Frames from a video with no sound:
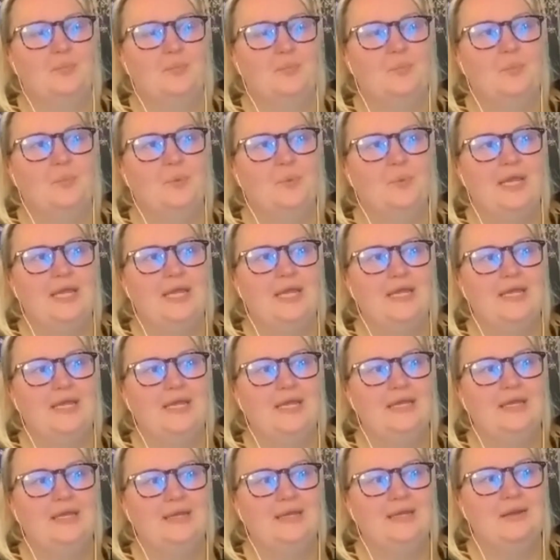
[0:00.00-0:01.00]

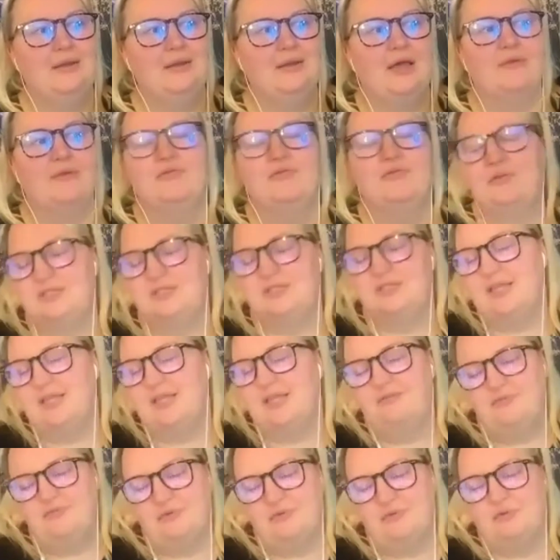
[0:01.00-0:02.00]
we like, say,
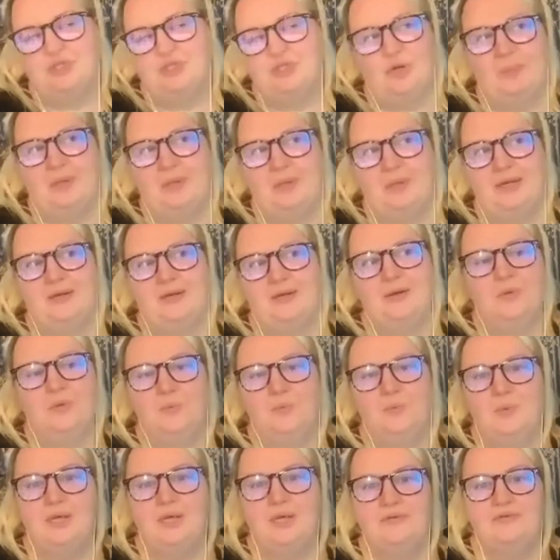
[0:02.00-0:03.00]
food shopping.
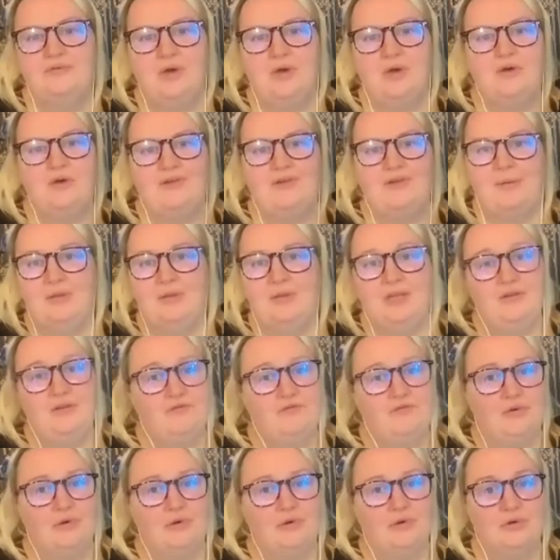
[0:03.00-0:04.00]
We've got a family of
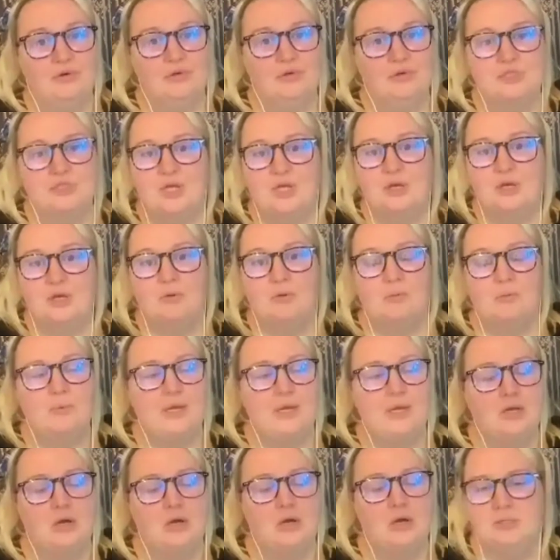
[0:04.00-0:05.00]
4, so
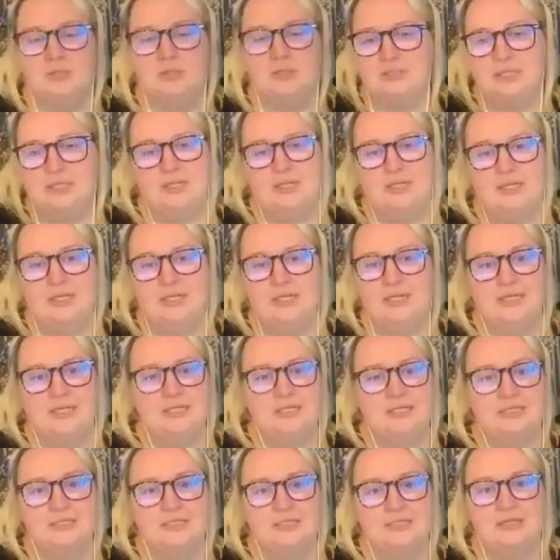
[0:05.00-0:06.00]
we're constantly
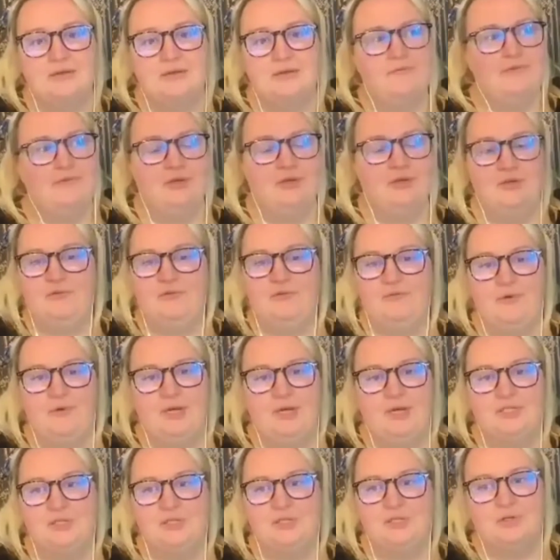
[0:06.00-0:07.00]
needing to fill the
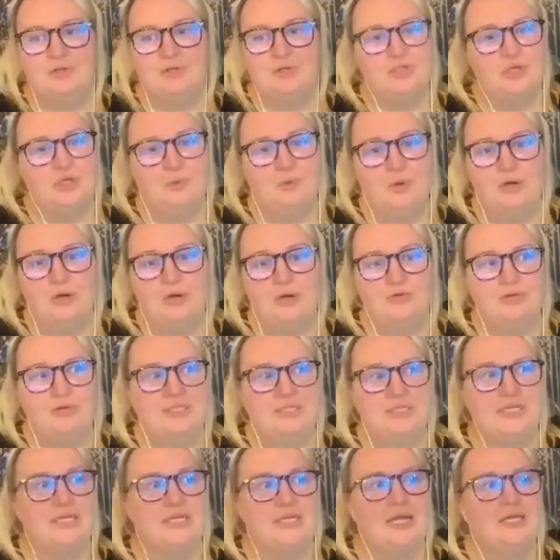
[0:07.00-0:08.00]
fridge. I've got 2 hungry
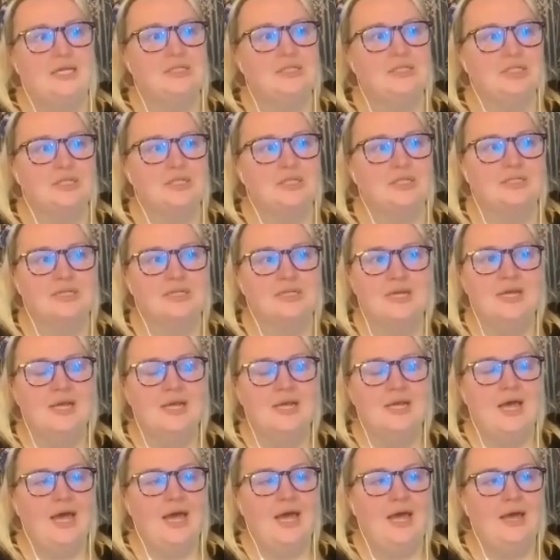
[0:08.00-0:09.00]
teenagers.
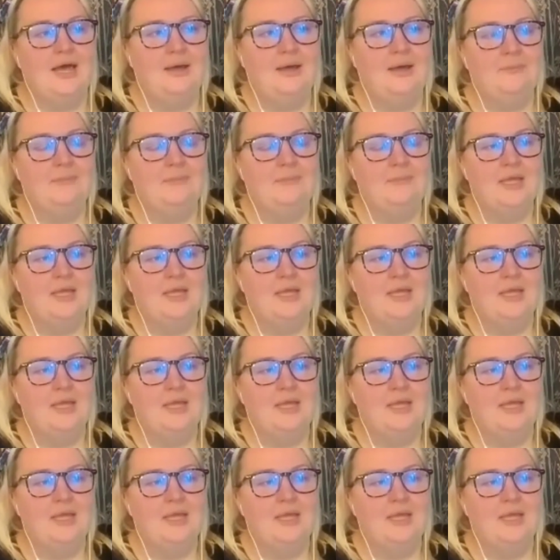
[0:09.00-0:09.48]
But